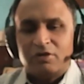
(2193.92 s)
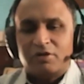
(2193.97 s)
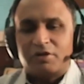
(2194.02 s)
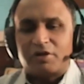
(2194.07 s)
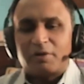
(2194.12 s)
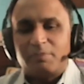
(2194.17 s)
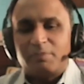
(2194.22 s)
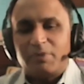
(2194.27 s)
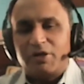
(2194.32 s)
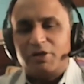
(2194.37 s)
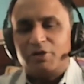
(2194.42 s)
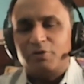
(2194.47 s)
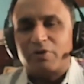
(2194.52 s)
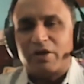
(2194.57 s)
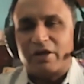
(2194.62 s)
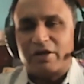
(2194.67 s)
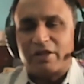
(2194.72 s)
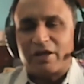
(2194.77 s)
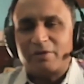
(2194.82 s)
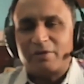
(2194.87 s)
trouble you
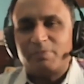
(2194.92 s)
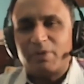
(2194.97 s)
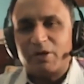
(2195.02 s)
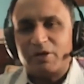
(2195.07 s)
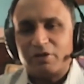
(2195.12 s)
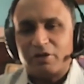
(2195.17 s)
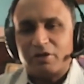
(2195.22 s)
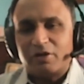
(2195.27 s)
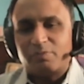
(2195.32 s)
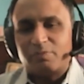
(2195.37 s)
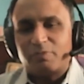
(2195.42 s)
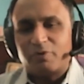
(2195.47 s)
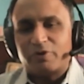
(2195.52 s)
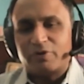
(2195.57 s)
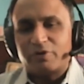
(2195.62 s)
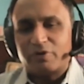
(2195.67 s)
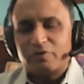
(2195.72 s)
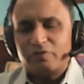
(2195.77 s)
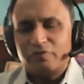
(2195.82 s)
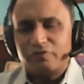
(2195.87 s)
at that particular
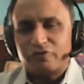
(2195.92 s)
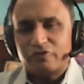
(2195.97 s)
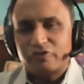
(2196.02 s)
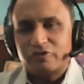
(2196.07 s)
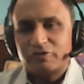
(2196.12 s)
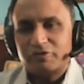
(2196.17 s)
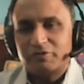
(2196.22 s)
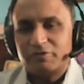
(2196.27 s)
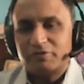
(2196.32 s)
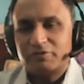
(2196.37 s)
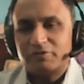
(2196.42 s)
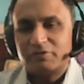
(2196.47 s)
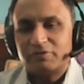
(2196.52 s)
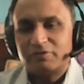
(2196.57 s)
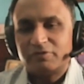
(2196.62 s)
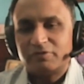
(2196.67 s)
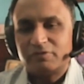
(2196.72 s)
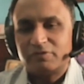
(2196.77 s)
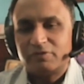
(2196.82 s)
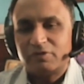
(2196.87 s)
point of
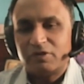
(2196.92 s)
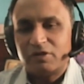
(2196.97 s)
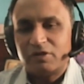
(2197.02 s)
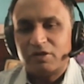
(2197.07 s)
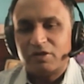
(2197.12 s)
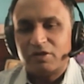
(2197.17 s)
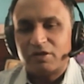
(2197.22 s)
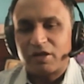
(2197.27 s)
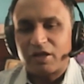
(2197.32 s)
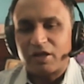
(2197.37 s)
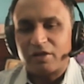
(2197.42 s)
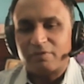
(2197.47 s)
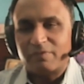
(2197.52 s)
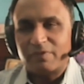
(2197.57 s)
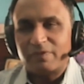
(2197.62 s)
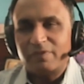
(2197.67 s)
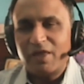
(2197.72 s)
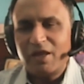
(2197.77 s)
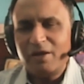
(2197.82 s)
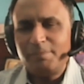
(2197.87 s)
time,
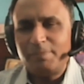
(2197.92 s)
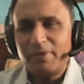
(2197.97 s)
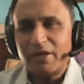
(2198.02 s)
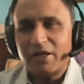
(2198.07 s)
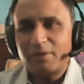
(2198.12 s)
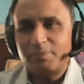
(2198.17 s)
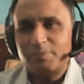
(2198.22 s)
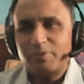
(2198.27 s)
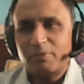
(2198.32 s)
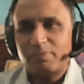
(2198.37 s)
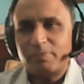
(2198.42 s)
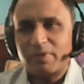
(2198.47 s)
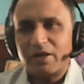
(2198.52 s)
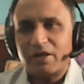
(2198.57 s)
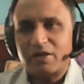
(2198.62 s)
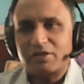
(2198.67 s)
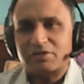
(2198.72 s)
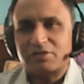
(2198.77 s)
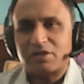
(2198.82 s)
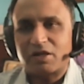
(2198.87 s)
and then pick up your pen
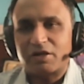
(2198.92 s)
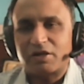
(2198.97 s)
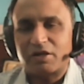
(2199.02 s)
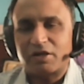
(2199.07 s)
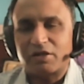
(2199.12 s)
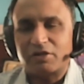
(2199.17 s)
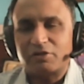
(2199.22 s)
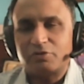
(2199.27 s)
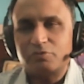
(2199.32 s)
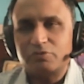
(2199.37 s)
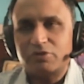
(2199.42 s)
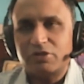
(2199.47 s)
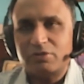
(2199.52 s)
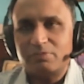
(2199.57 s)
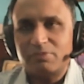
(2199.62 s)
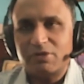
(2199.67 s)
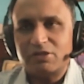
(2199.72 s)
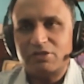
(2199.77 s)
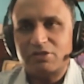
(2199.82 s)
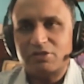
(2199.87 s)
and start writing. 2-3
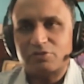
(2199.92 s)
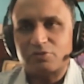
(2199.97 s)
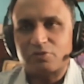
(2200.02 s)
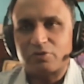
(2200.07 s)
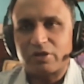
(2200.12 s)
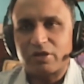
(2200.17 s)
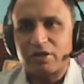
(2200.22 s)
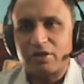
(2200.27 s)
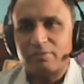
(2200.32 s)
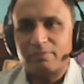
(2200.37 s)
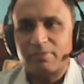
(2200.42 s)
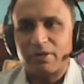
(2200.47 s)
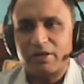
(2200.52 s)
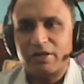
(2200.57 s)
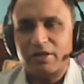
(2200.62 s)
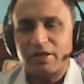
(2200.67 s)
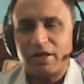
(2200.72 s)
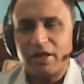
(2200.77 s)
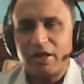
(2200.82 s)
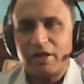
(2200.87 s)
minutes is okay, but
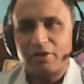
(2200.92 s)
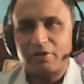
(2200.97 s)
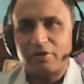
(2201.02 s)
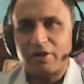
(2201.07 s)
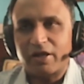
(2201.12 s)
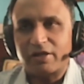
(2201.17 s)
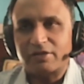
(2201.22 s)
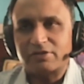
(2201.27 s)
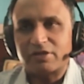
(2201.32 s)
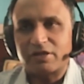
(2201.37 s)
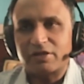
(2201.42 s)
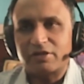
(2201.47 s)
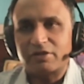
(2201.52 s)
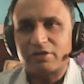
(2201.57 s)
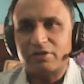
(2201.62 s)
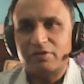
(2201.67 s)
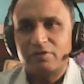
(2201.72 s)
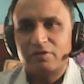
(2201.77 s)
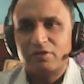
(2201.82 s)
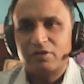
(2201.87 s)
grade your
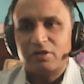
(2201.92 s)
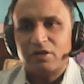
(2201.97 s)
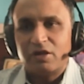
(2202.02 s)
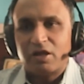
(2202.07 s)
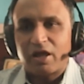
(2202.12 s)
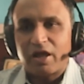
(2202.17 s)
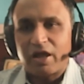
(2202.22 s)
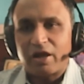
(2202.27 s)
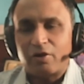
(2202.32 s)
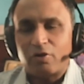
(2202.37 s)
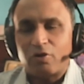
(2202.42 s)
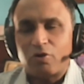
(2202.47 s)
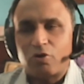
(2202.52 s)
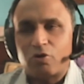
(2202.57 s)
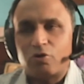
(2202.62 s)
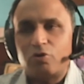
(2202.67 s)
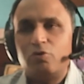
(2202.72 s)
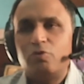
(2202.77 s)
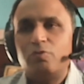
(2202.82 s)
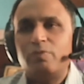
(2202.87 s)
anxiety. And
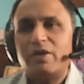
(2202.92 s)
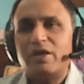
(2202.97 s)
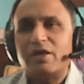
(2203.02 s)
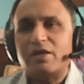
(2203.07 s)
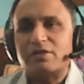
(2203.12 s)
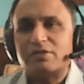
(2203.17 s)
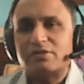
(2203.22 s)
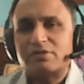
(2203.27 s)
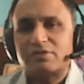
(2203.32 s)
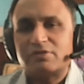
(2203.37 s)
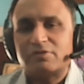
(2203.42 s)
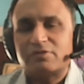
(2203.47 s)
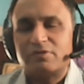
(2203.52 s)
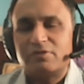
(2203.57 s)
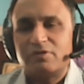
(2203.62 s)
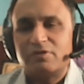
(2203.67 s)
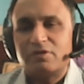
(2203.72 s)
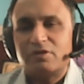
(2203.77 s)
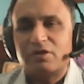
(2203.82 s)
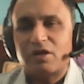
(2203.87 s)
always,
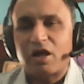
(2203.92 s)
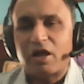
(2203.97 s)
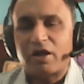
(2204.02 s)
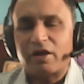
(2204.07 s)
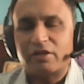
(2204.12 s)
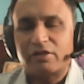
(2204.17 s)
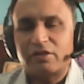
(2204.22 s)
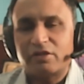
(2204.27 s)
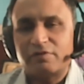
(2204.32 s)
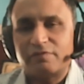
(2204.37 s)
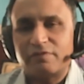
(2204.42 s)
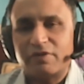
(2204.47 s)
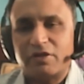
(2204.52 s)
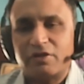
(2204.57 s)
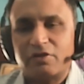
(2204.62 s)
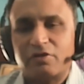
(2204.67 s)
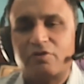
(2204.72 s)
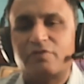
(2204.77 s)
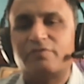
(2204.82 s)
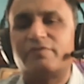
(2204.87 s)
another
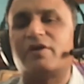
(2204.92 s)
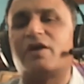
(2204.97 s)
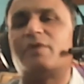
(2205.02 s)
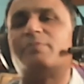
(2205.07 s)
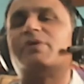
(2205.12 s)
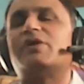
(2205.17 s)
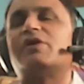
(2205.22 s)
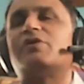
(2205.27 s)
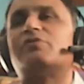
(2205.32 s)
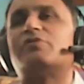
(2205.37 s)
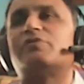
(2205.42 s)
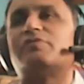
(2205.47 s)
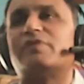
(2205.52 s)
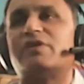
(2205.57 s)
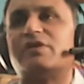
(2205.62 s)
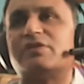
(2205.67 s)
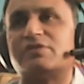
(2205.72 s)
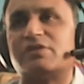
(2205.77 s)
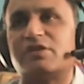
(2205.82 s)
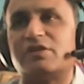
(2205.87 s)
way of coming out of
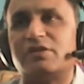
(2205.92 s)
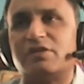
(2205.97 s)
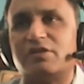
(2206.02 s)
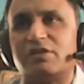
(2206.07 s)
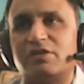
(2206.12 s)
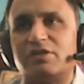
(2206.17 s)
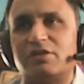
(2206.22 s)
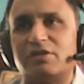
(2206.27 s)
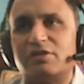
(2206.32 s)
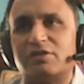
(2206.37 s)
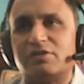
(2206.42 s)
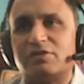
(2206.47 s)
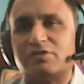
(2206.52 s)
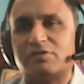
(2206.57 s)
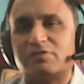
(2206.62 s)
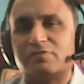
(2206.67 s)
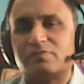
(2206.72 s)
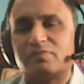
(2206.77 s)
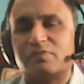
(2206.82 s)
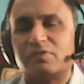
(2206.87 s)
anxiety is
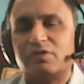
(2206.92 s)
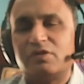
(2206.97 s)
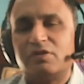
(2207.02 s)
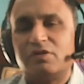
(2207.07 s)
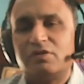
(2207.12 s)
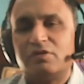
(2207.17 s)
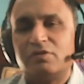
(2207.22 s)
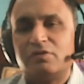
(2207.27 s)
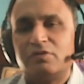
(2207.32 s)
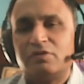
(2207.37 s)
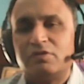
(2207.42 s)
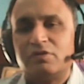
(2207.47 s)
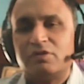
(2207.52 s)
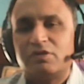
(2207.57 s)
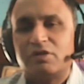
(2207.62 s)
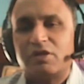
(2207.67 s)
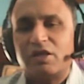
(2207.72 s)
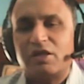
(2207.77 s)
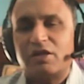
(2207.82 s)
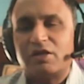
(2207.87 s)

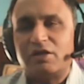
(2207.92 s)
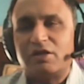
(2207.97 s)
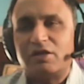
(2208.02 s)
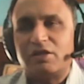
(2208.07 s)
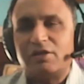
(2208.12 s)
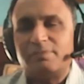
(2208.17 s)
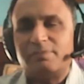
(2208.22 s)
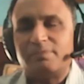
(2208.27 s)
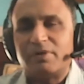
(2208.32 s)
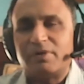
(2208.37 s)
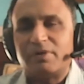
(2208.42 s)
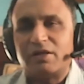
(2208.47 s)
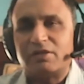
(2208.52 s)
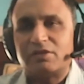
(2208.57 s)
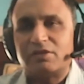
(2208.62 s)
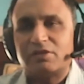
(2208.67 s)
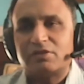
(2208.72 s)
take a deep breath.